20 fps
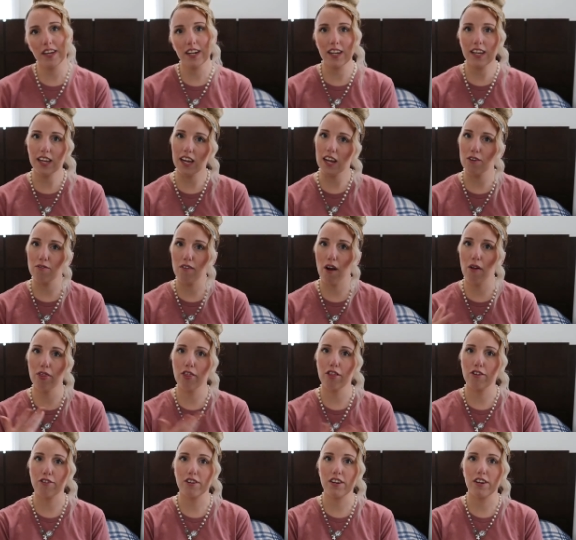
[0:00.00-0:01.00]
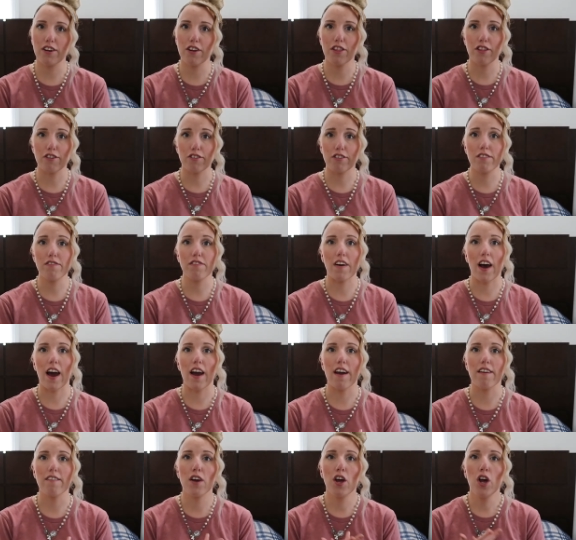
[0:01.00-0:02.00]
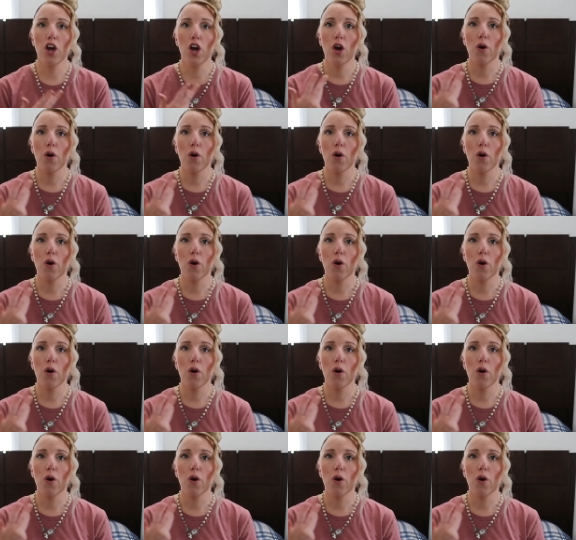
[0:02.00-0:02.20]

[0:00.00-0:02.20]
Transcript: gonna gain around thirty to thirty-five,